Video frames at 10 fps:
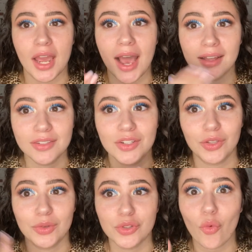has to
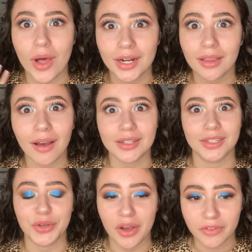use quite a lot to
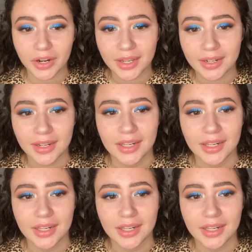cover it.